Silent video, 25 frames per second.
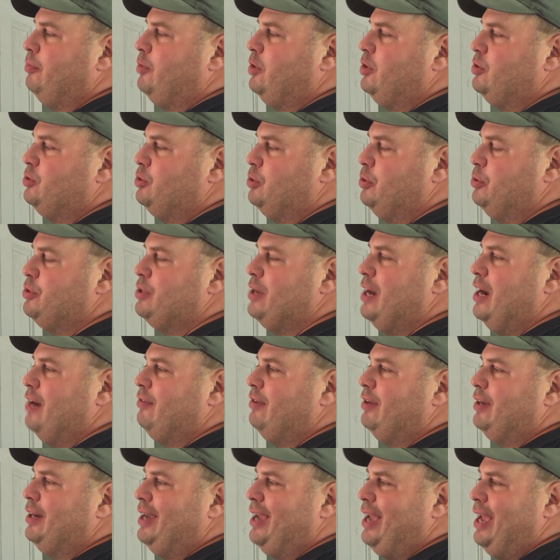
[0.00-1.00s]

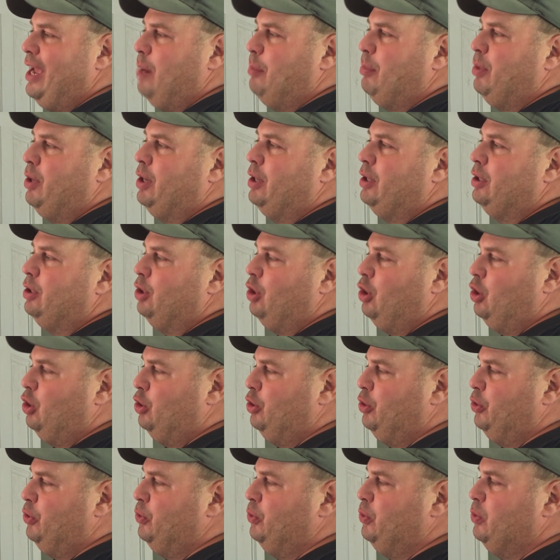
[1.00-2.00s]
Screwdriver, hammer,
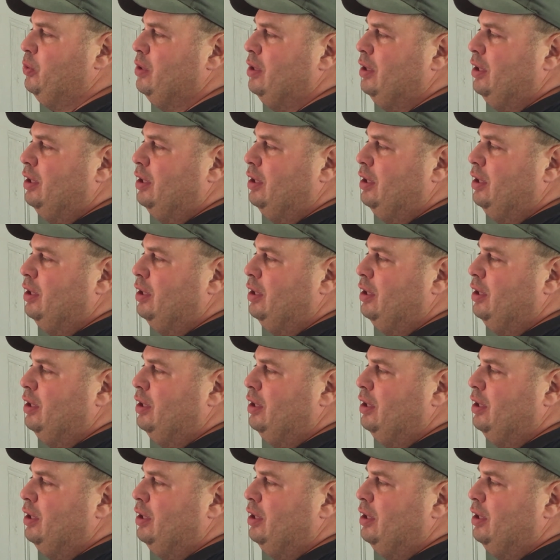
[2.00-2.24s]
glue,